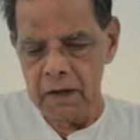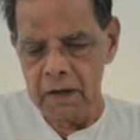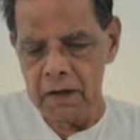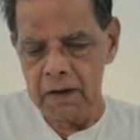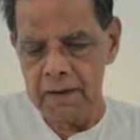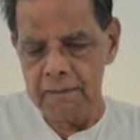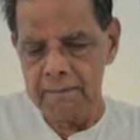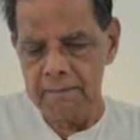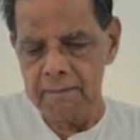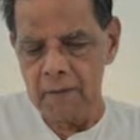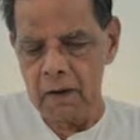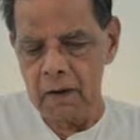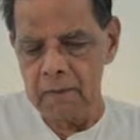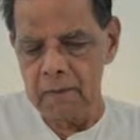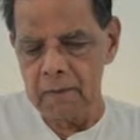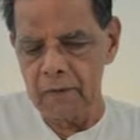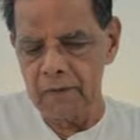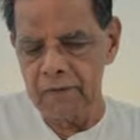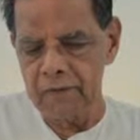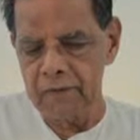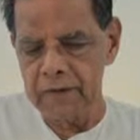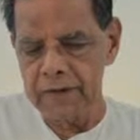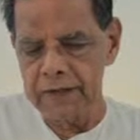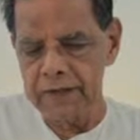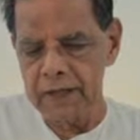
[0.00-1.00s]
A mob
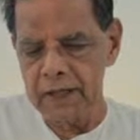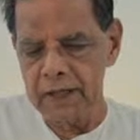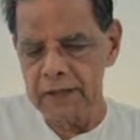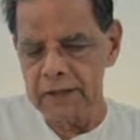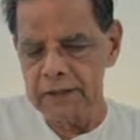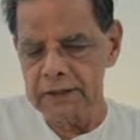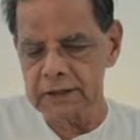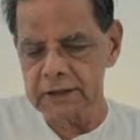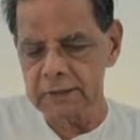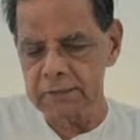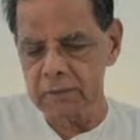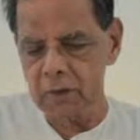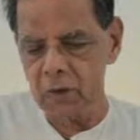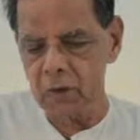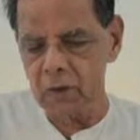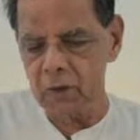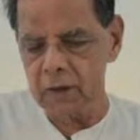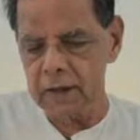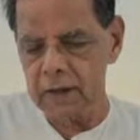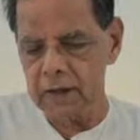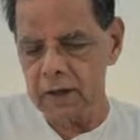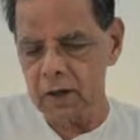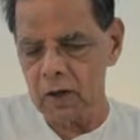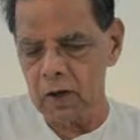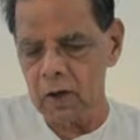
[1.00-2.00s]
of visions
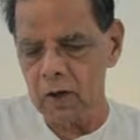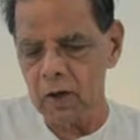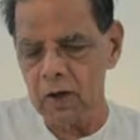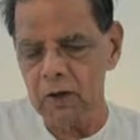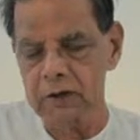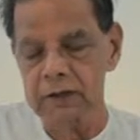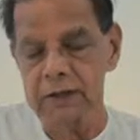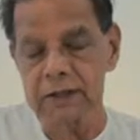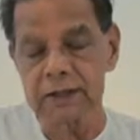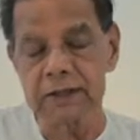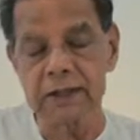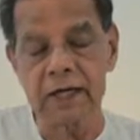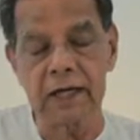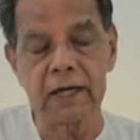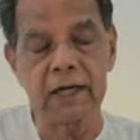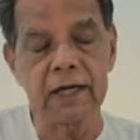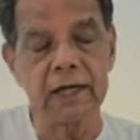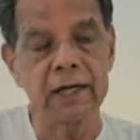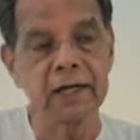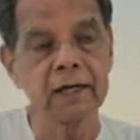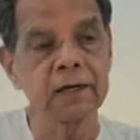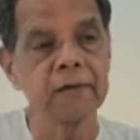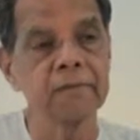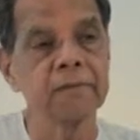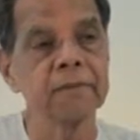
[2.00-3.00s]
broke across the
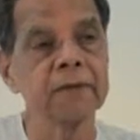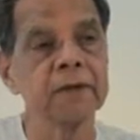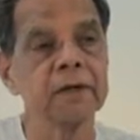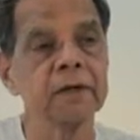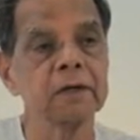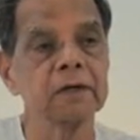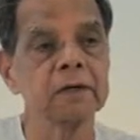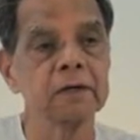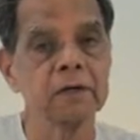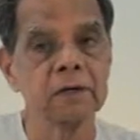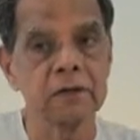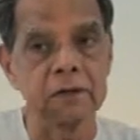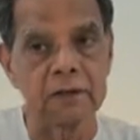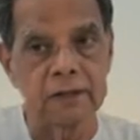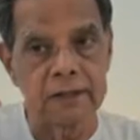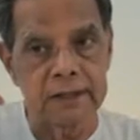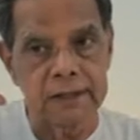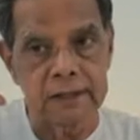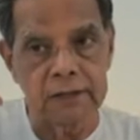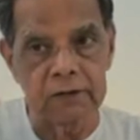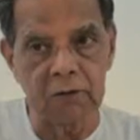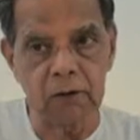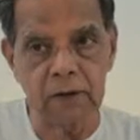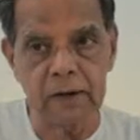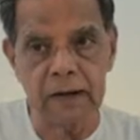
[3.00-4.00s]
side
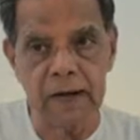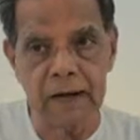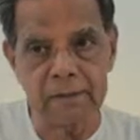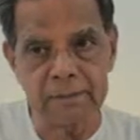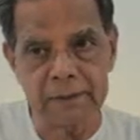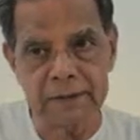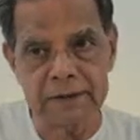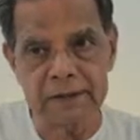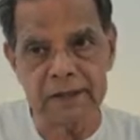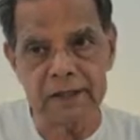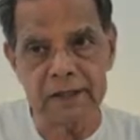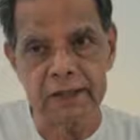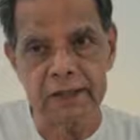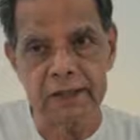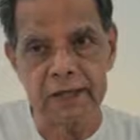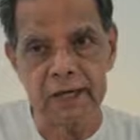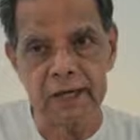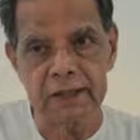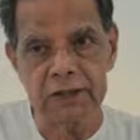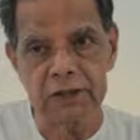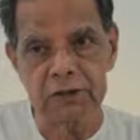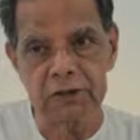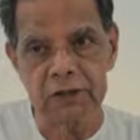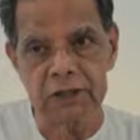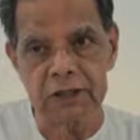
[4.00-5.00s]
this is what happens in the
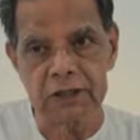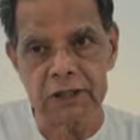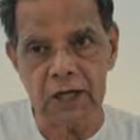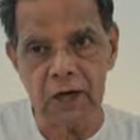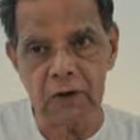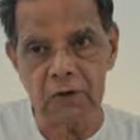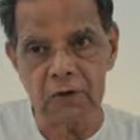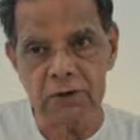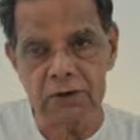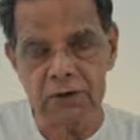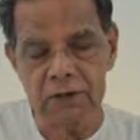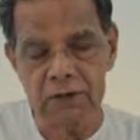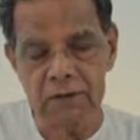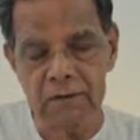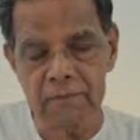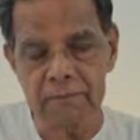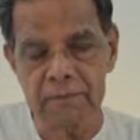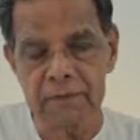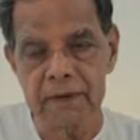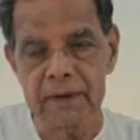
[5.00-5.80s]
case of the sounds.